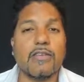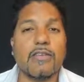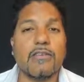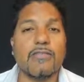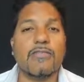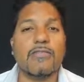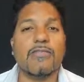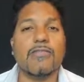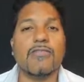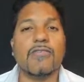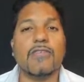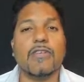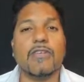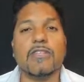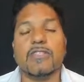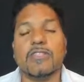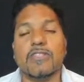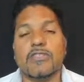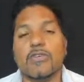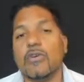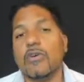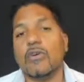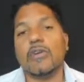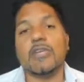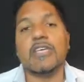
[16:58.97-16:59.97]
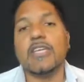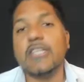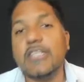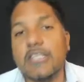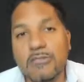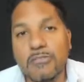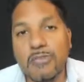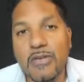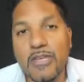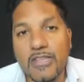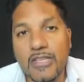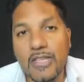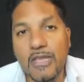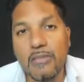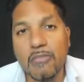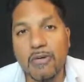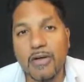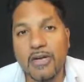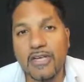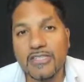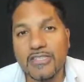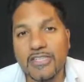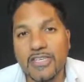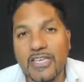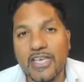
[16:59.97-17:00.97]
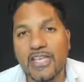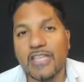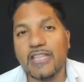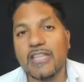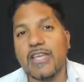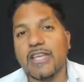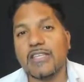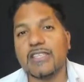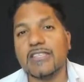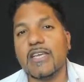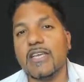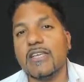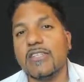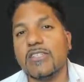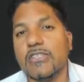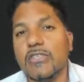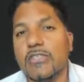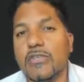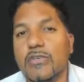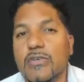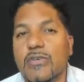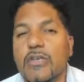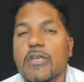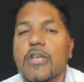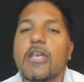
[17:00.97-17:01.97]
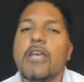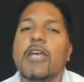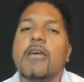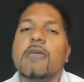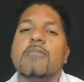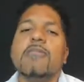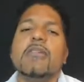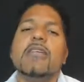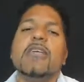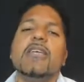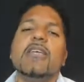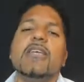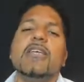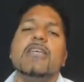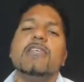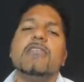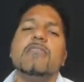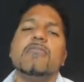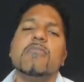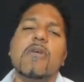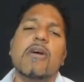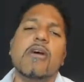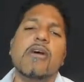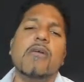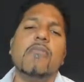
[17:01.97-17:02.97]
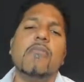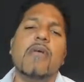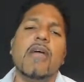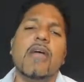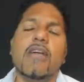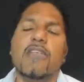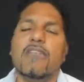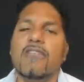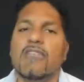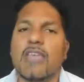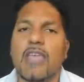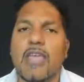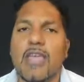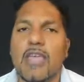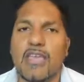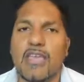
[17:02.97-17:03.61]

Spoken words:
if it's your kid's birthday party and they say to you, "Please, mom, have